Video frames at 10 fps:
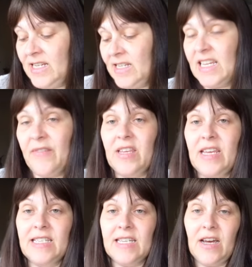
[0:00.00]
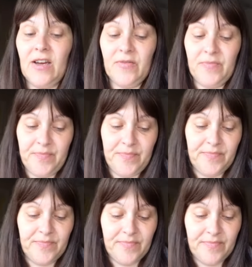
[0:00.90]
7 years ago
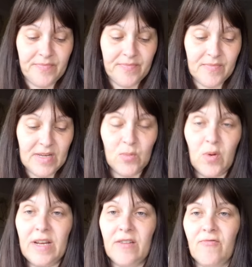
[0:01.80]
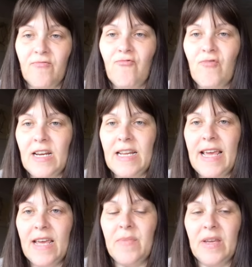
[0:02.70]
is when it really
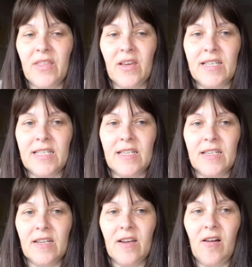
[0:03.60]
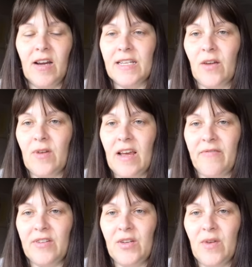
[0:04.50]
hit me that I don't have
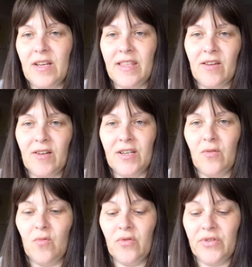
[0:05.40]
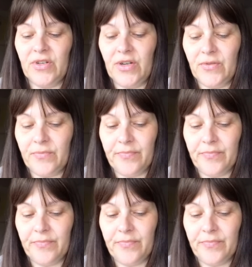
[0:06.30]
to do anything I don't want to do.